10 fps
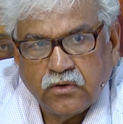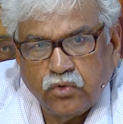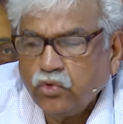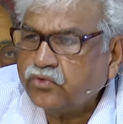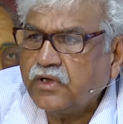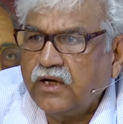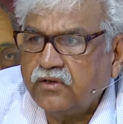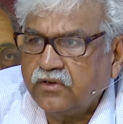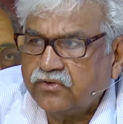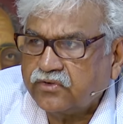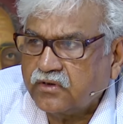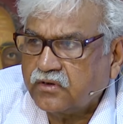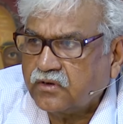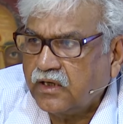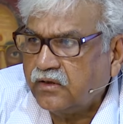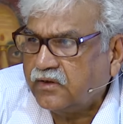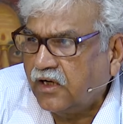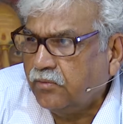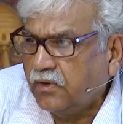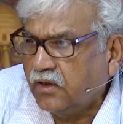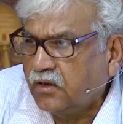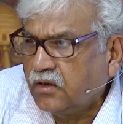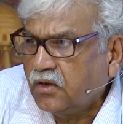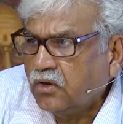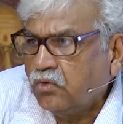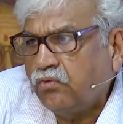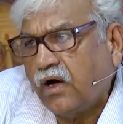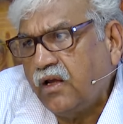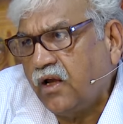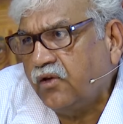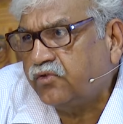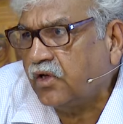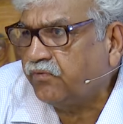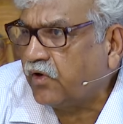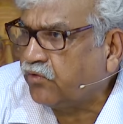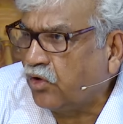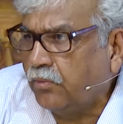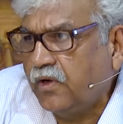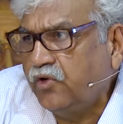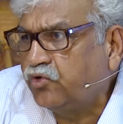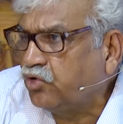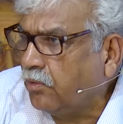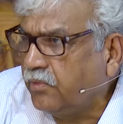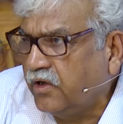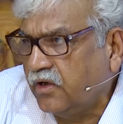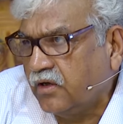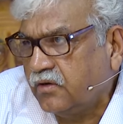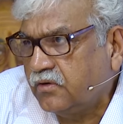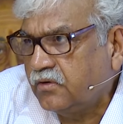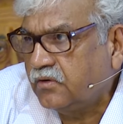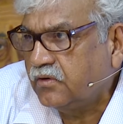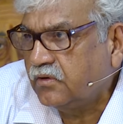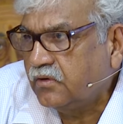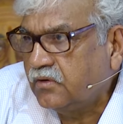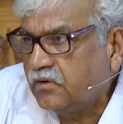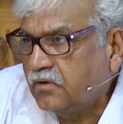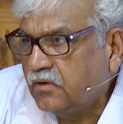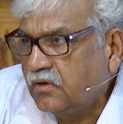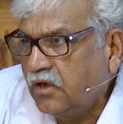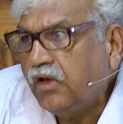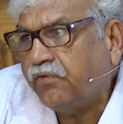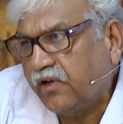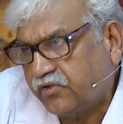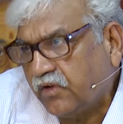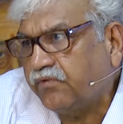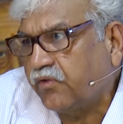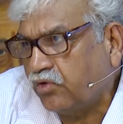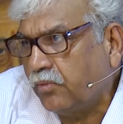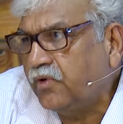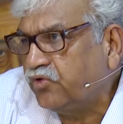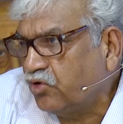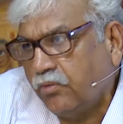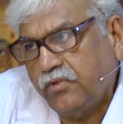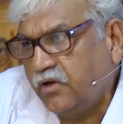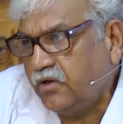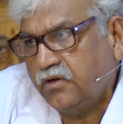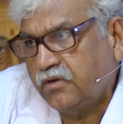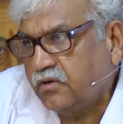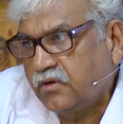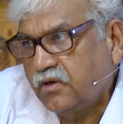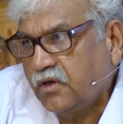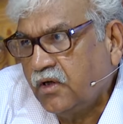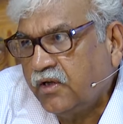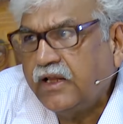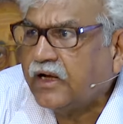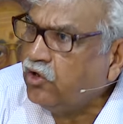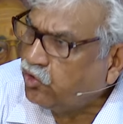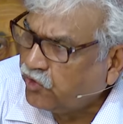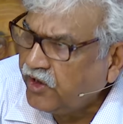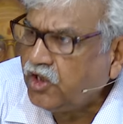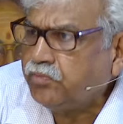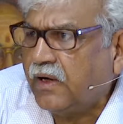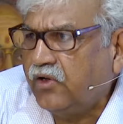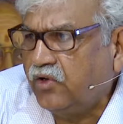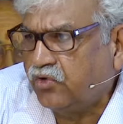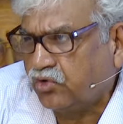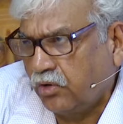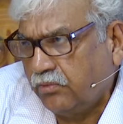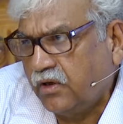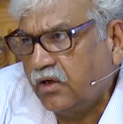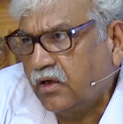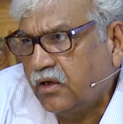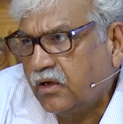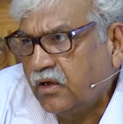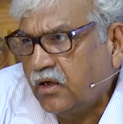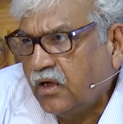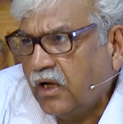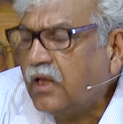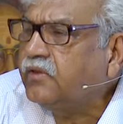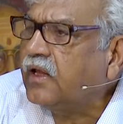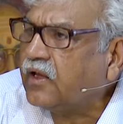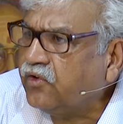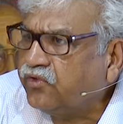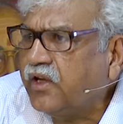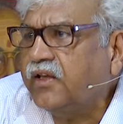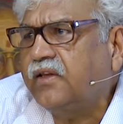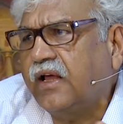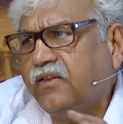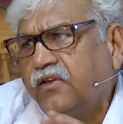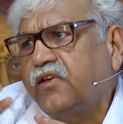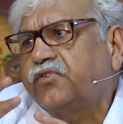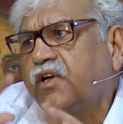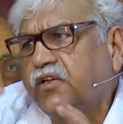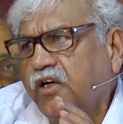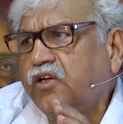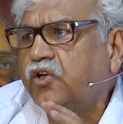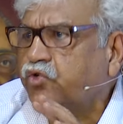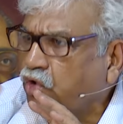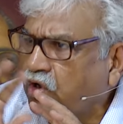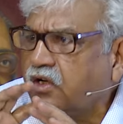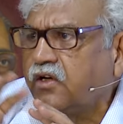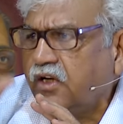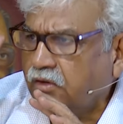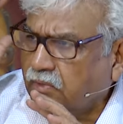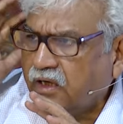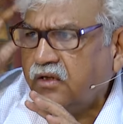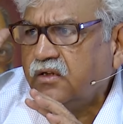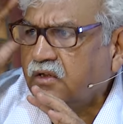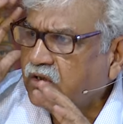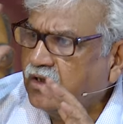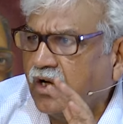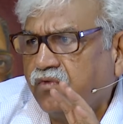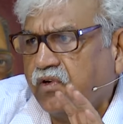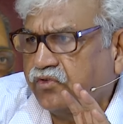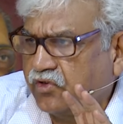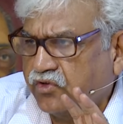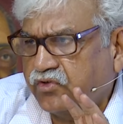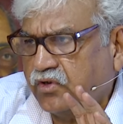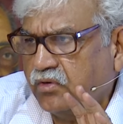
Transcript: No scientist can tell me why I suffer from insomnia if I suffer from insomnia. They can treat my insomnia and they can say that there is a certain disorder in my nervous system